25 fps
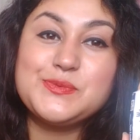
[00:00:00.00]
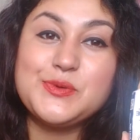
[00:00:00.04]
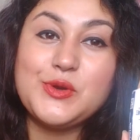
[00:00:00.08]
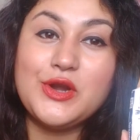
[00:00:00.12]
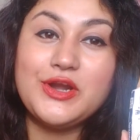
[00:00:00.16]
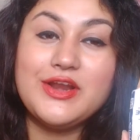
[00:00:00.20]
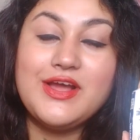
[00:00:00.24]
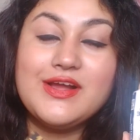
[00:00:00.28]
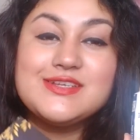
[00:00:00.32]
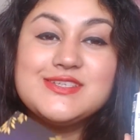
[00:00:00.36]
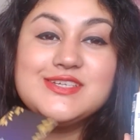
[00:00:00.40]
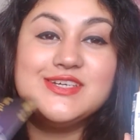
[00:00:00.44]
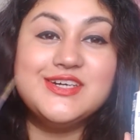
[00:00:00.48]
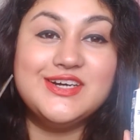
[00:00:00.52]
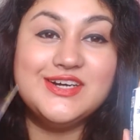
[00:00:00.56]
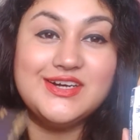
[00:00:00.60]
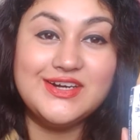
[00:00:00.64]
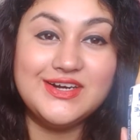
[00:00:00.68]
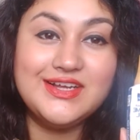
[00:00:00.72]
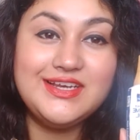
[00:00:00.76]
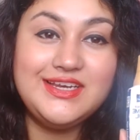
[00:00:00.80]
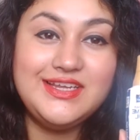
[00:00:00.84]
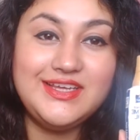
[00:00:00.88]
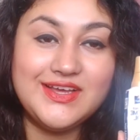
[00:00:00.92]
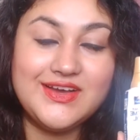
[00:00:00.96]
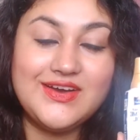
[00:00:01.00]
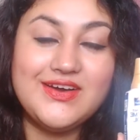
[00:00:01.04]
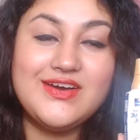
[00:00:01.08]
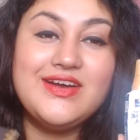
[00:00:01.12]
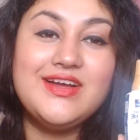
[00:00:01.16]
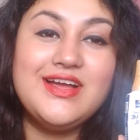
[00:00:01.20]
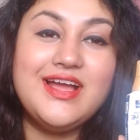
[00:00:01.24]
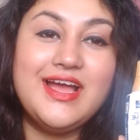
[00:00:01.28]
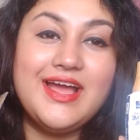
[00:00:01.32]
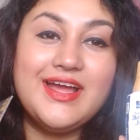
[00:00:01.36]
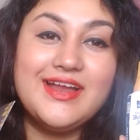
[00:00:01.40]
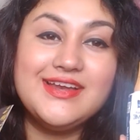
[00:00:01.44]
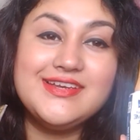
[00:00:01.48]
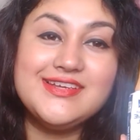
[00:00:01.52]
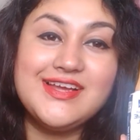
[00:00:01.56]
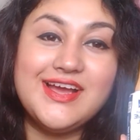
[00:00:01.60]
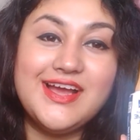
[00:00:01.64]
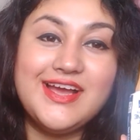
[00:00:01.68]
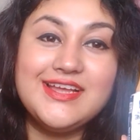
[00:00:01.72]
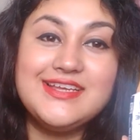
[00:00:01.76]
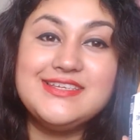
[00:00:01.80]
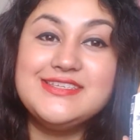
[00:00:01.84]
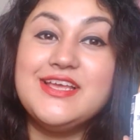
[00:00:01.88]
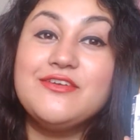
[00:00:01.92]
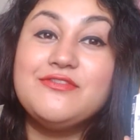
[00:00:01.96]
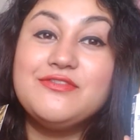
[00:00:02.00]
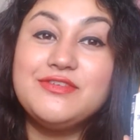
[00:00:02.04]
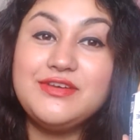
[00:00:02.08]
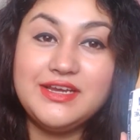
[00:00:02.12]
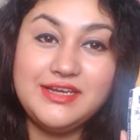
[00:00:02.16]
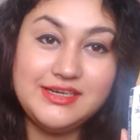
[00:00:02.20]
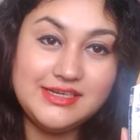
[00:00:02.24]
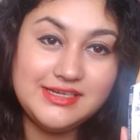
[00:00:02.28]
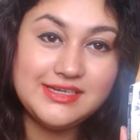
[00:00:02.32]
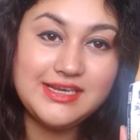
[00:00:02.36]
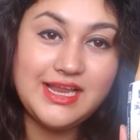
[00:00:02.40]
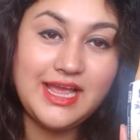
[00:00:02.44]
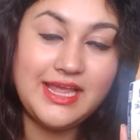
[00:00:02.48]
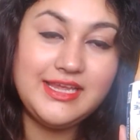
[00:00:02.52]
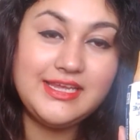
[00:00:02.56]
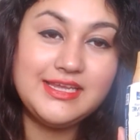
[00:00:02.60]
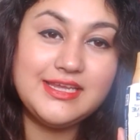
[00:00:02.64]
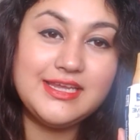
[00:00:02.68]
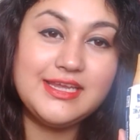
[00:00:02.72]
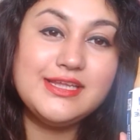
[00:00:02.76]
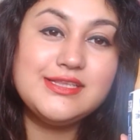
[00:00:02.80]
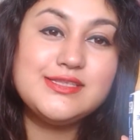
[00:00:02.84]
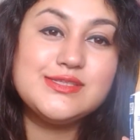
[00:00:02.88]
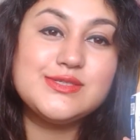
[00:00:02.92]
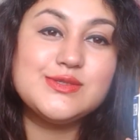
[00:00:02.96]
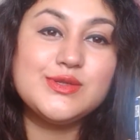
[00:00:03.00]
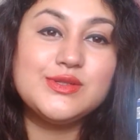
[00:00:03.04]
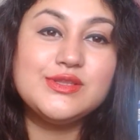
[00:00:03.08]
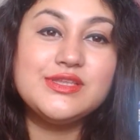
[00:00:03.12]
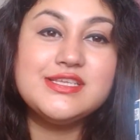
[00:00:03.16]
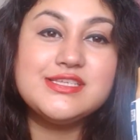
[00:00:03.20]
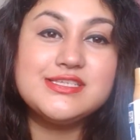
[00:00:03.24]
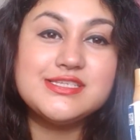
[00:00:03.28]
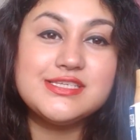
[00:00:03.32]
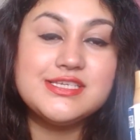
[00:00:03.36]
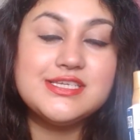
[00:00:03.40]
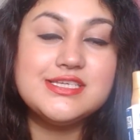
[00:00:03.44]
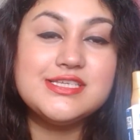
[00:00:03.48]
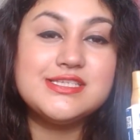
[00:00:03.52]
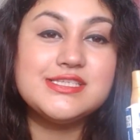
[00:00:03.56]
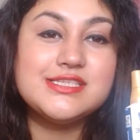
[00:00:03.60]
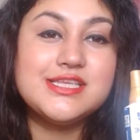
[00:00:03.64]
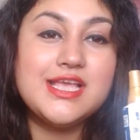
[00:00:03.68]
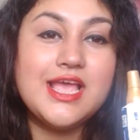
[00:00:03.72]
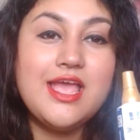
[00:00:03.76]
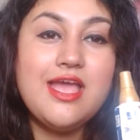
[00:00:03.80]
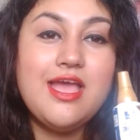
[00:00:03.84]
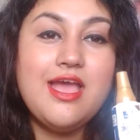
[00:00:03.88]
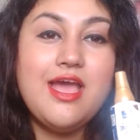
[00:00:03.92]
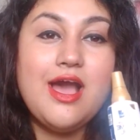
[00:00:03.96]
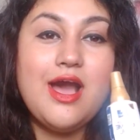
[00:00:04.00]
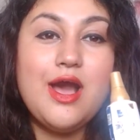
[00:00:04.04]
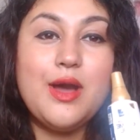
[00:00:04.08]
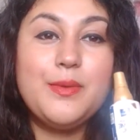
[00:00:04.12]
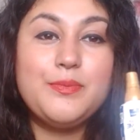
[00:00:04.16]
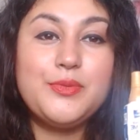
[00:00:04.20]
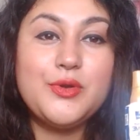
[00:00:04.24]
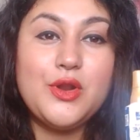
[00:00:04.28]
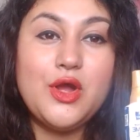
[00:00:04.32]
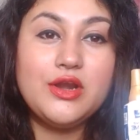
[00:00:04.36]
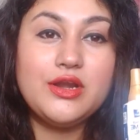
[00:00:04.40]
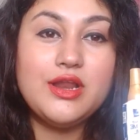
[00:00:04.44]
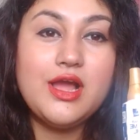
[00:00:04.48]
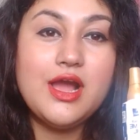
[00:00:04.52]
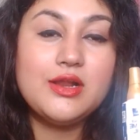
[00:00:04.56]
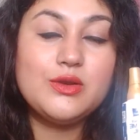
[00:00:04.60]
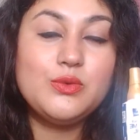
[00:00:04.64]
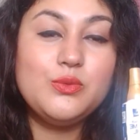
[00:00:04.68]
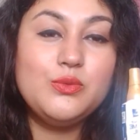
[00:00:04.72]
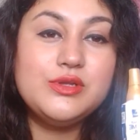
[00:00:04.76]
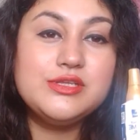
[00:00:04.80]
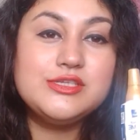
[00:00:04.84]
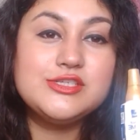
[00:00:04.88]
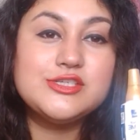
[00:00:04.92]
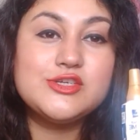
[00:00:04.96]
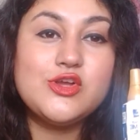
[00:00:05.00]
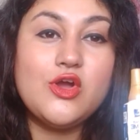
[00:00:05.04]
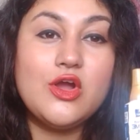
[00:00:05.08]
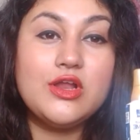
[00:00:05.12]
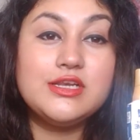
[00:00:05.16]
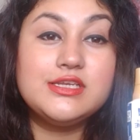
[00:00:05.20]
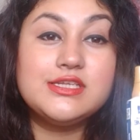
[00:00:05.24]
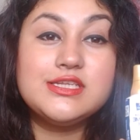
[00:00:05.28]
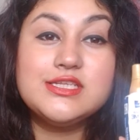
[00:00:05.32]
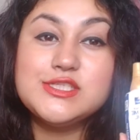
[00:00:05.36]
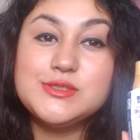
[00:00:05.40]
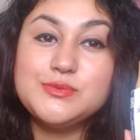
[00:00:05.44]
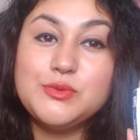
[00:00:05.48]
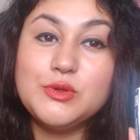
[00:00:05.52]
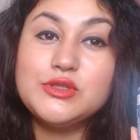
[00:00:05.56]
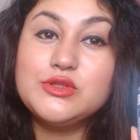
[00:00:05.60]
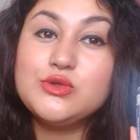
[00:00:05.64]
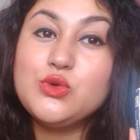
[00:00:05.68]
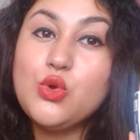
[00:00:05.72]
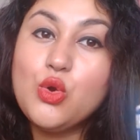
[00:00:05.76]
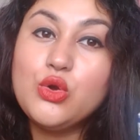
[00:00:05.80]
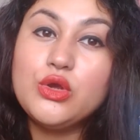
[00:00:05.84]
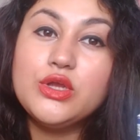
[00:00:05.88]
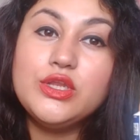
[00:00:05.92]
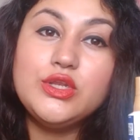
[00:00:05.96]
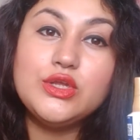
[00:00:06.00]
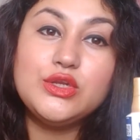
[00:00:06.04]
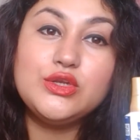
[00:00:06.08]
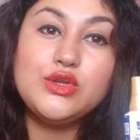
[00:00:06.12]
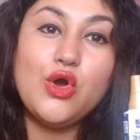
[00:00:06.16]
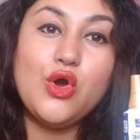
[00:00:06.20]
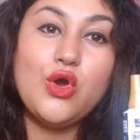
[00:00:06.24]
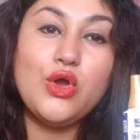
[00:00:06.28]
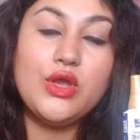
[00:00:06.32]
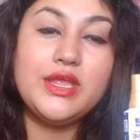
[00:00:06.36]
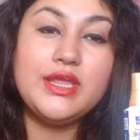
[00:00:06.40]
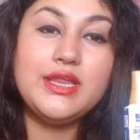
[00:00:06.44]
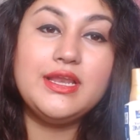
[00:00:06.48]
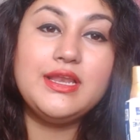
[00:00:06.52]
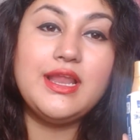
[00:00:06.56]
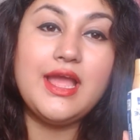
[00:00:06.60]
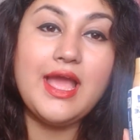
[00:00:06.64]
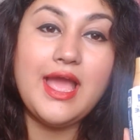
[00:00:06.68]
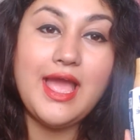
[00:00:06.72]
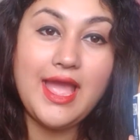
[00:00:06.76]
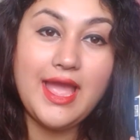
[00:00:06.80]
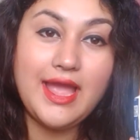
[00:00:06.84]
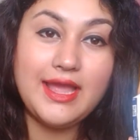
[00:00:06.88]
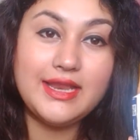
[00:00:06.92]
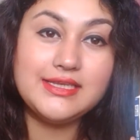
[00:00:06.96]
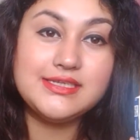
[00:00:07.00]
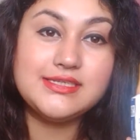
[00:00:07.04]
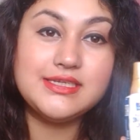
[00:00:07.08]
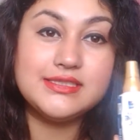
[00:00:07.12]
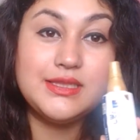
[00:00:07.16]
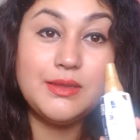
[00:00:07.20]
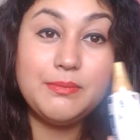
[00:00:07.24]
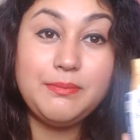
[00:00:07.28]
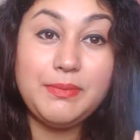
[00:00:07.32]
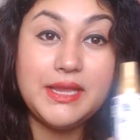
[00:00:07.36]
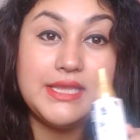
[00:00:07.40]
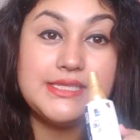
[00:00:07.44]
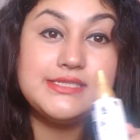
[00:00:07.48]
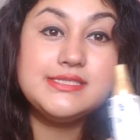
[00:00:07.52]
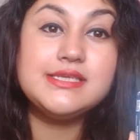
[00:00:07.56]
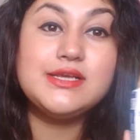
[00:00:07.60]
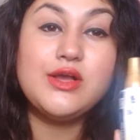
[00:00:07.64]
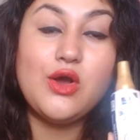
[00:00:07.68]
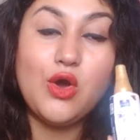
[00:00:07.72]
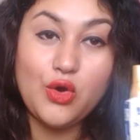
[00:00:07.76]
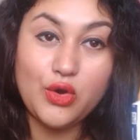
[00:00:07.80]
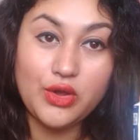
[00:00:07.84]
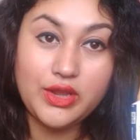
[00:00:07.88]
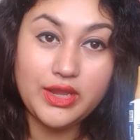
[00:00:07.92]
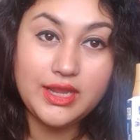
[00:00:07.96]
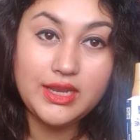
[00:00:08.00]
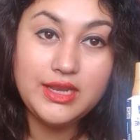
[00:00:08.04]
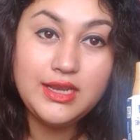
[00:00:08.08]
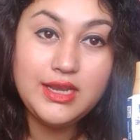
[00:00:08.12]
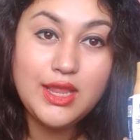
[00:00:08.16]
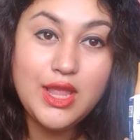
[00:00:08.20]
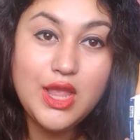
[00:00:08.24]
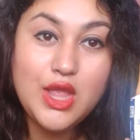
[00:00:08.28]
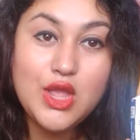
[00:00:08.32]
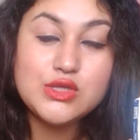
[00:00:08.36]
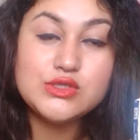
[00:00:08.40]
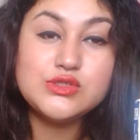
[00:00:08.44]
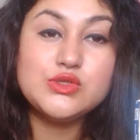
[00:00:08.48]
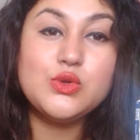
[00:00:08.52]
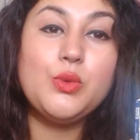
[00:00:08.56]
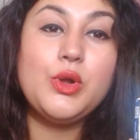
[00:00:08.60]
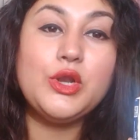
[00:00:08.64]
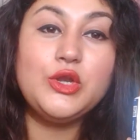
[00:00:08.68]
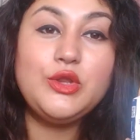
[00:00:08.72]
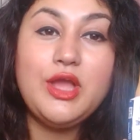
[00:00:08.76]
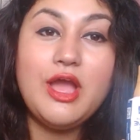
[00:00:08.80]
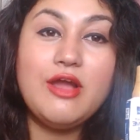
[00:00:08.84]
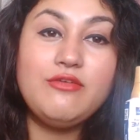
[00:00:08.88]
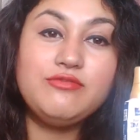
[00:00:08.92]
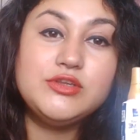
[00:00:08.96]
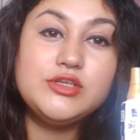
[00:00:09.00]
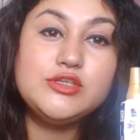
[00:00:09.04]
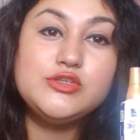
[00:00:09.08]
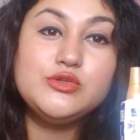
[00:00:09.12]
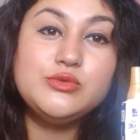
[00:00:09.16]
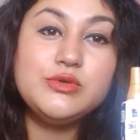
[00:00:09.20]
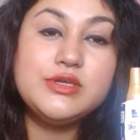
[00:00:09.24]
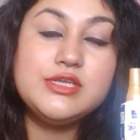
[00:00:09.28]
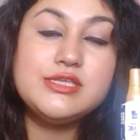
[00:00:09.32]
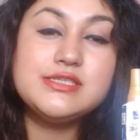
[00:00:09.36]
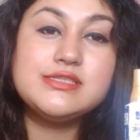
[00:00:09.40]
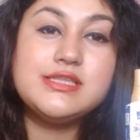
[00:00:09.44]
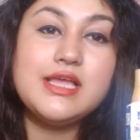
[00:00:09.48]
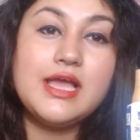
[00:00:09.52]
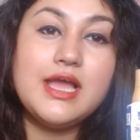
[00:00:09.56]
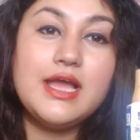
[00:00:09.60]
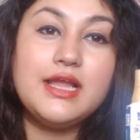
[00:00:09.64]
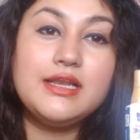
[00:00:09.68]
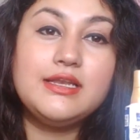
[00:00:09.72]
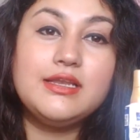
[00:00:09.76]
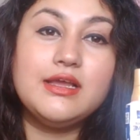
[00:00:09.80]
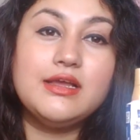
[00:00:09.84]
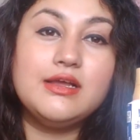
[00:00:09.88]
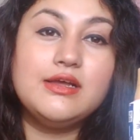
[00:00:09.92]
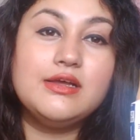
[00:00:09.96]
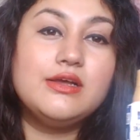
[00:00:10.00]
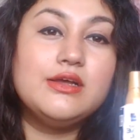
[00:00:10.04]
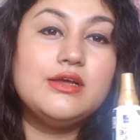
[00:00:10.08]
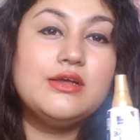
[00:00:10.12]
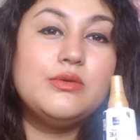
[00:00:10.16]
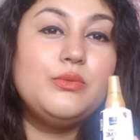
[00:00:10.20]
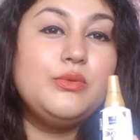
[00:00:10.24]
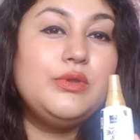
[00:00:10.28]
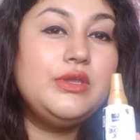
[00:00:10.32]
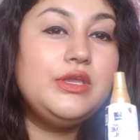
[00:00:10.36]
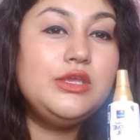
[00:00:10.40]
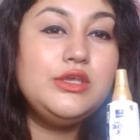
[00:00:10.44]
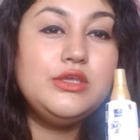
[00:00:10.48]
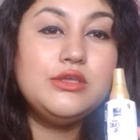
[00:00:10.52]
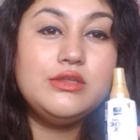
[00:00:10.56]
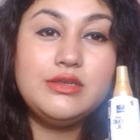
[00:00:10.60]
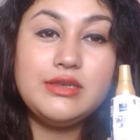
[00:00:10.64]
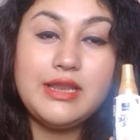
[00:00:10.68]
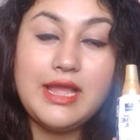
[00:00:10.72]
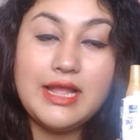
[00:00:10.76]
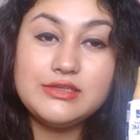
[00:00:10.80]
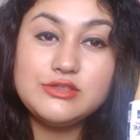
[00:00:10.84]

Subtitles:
product earlier and I definitely like it. So this is a product which contains both coconut oil and the basic oil. So what you have to do is that we